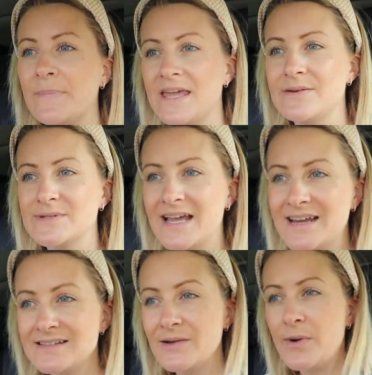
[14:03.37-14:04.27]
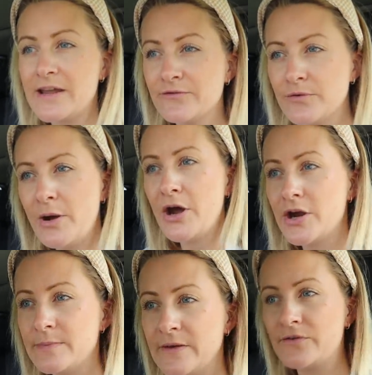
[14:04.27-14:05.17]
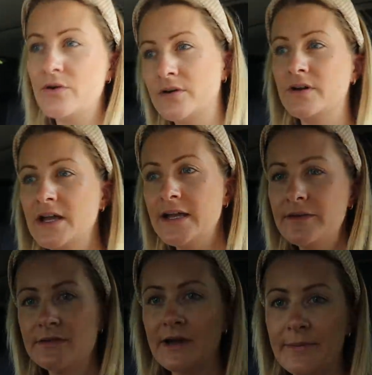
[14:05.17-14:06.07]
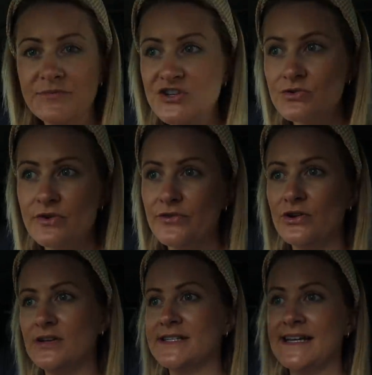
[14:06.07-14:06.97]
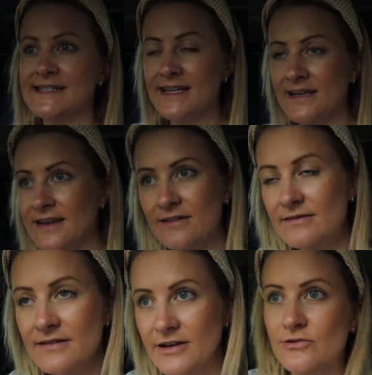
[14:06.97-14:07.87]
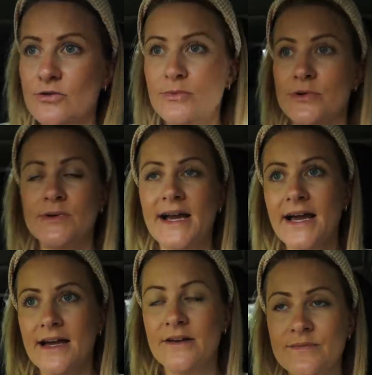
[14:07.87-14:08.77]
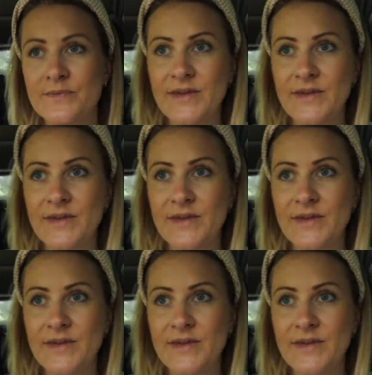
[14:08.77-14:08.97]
but he was like, because they're working from home, they've got children off on holidays, like, you know, normal, and